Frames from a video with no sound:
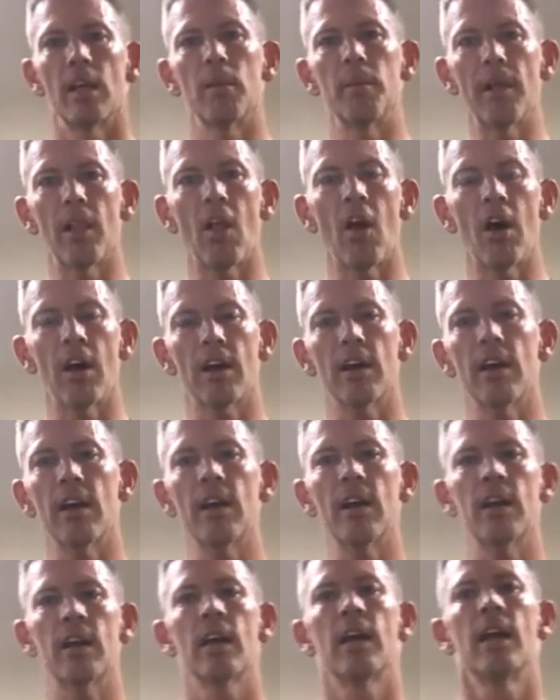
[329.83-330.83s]
little bit
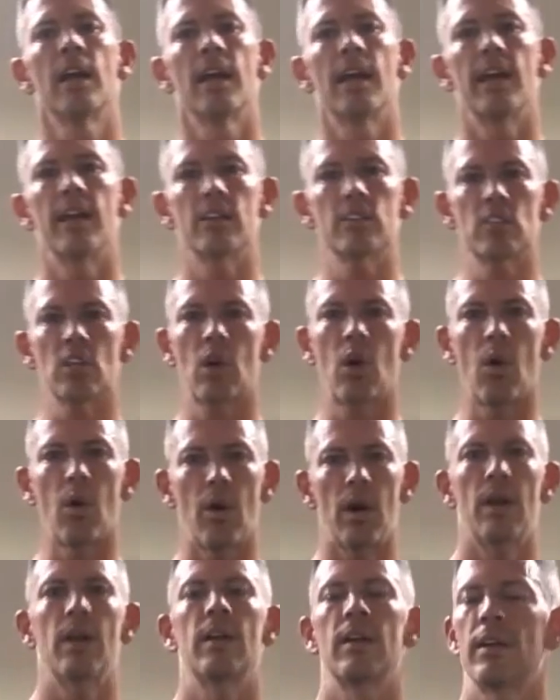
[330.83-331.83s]
longer, here's the
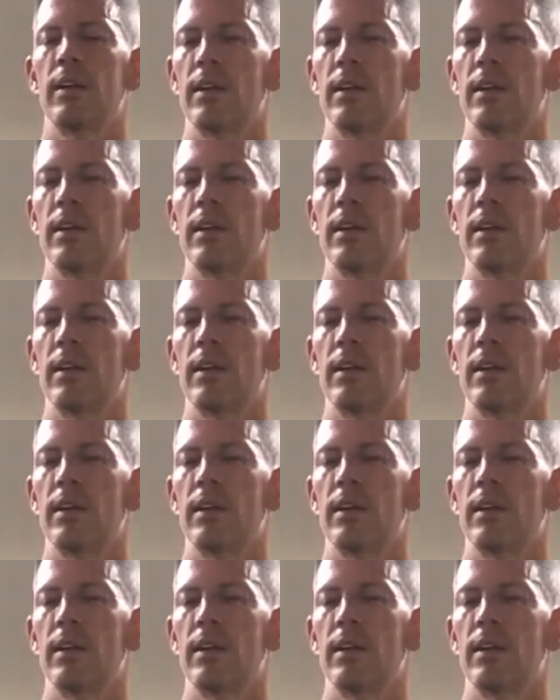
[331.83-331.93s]
core.